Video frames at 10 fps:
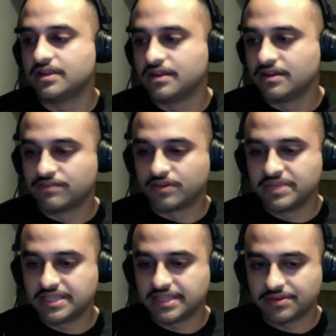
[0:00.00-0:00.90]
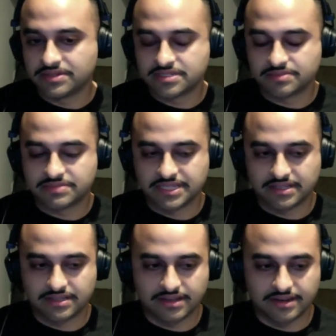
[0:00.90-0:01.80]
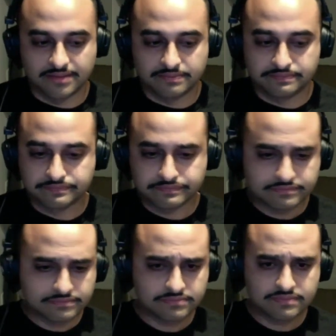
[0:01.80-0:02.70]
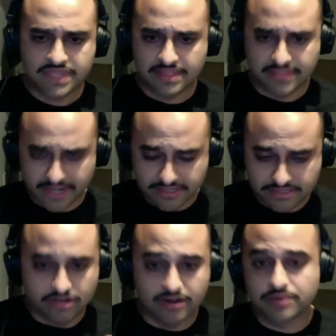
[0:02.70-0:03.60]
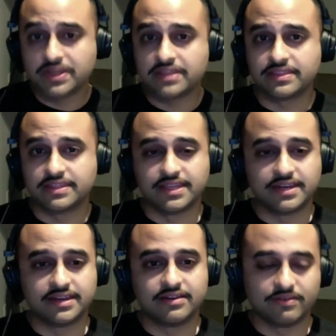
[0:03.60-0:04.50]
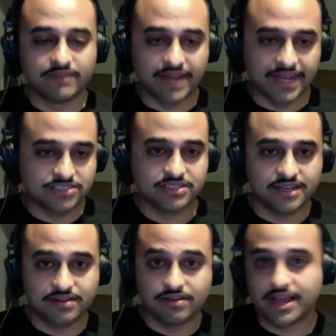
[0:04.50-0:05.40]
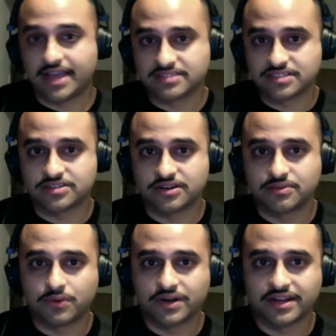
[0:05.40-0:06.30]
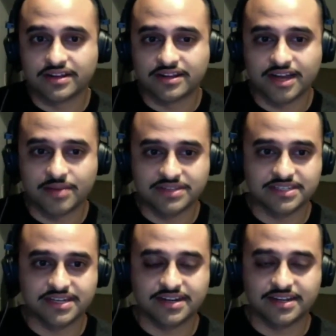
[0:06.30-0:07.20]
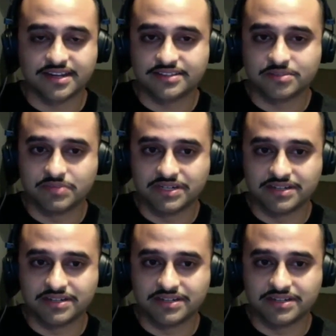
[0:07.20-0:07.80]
for me, that was something that I started with. And then, naturally, as I started working on comics, I kind of got the bug.